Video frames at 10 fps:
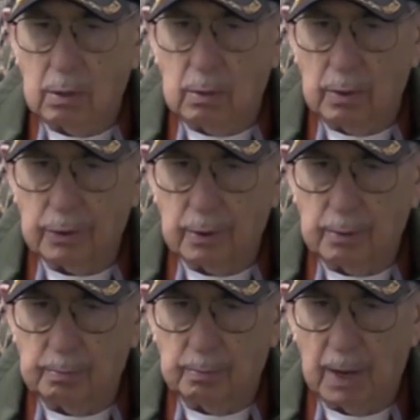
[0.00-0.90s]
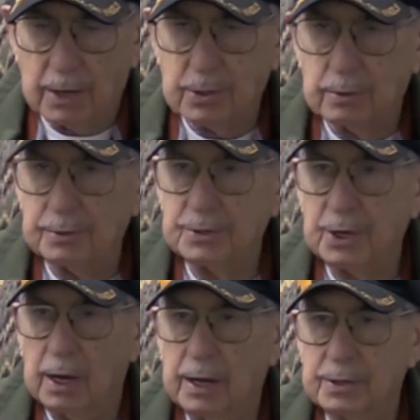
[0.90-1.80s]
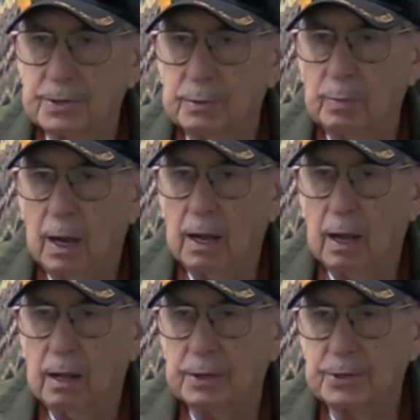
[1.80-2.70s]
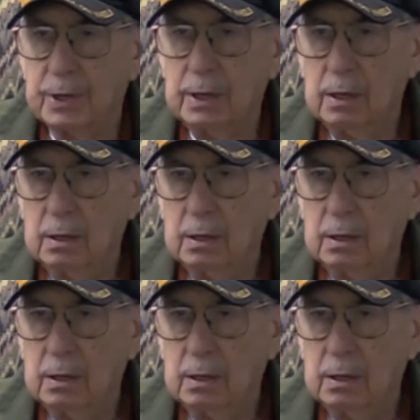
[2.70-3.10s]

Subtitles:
with a Bachelor of Science in Biology.